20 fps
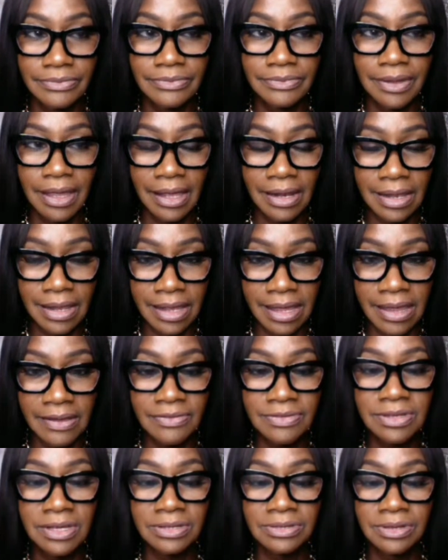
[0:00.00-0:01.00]
It
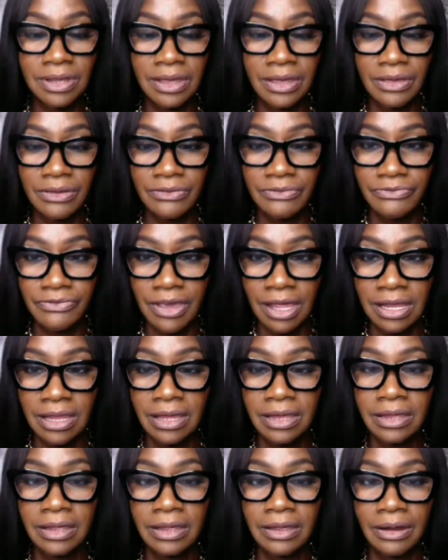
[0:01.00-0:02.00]
leaves us
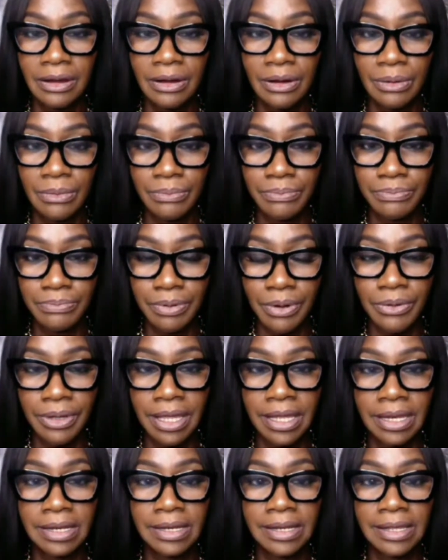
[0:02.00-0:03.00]
feeling
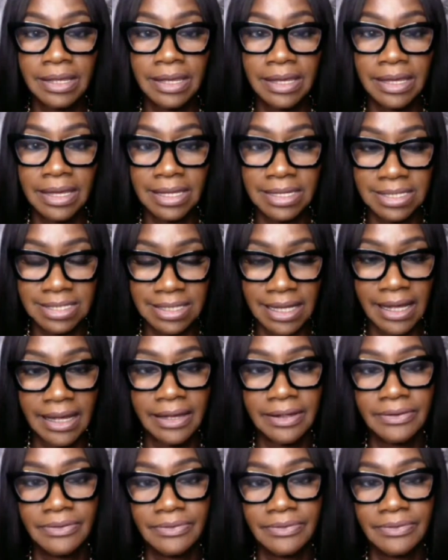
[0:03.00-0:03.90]
broken inside.